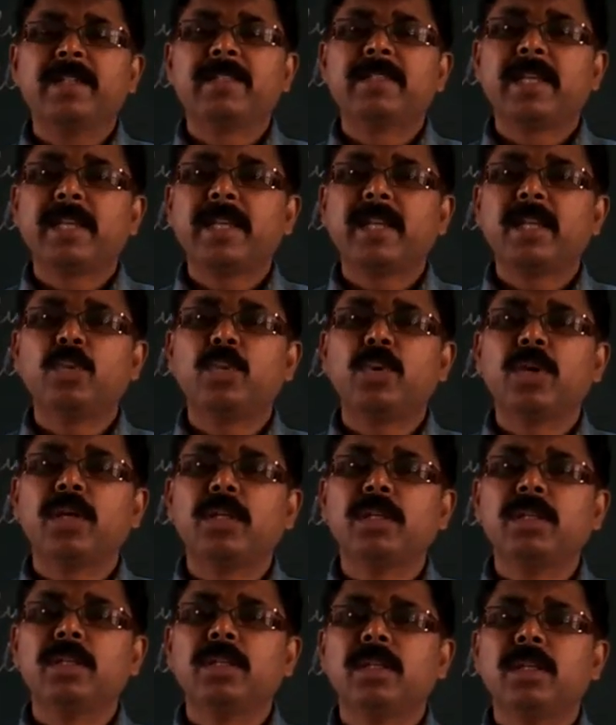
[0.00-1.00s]
second
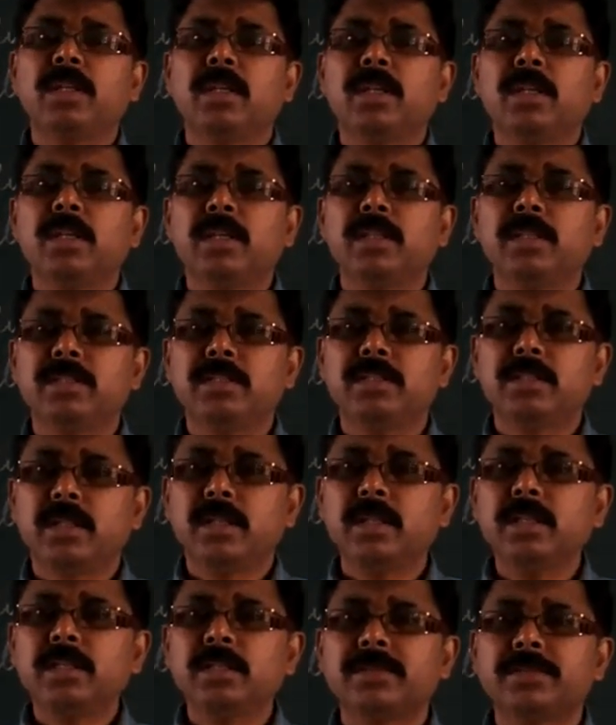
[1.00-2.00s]
one is
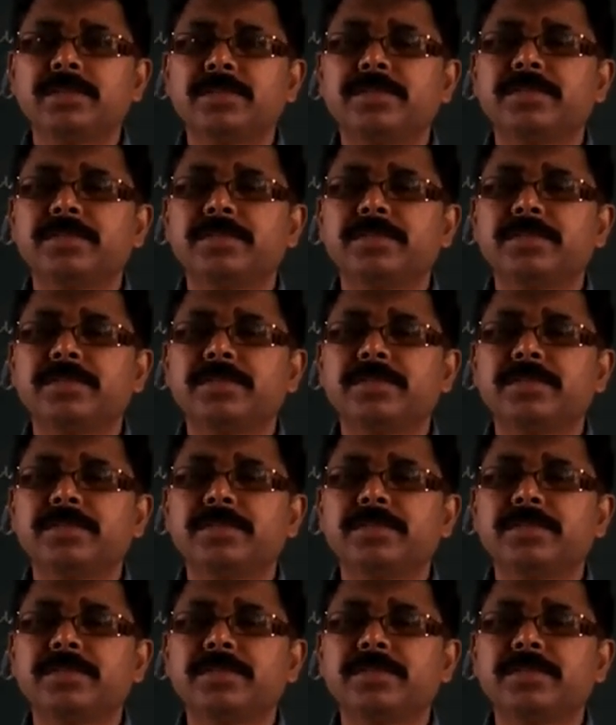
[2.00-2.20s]
the